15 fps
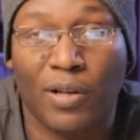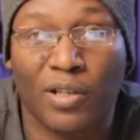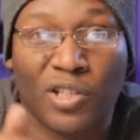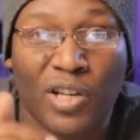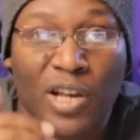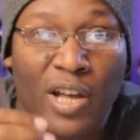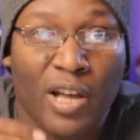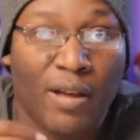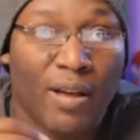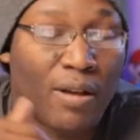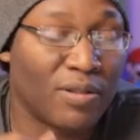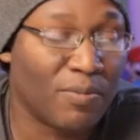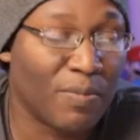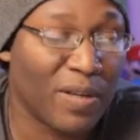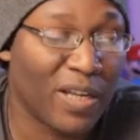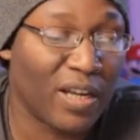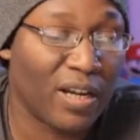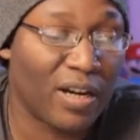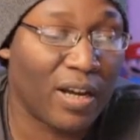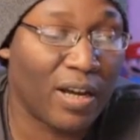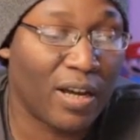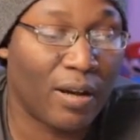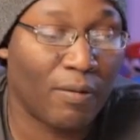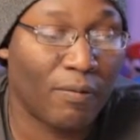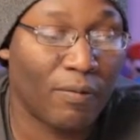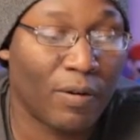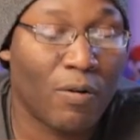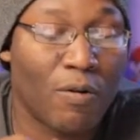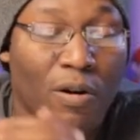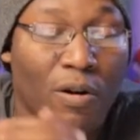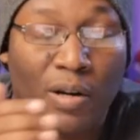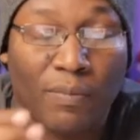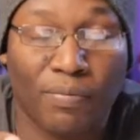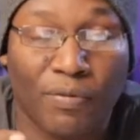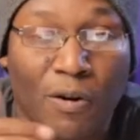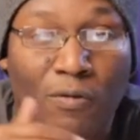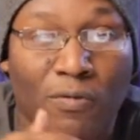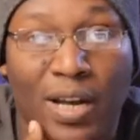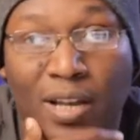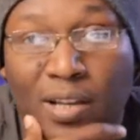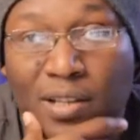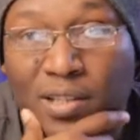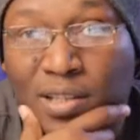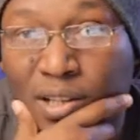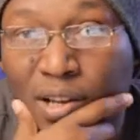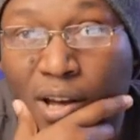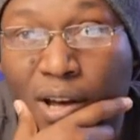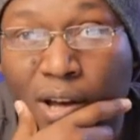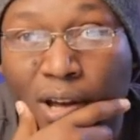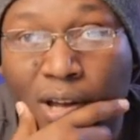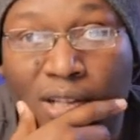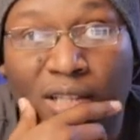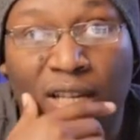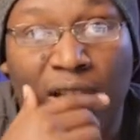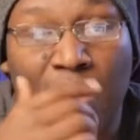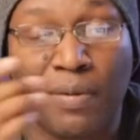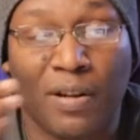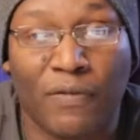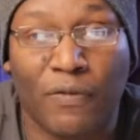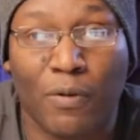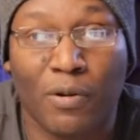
which helps me get a record in ProRes 10-bit uh,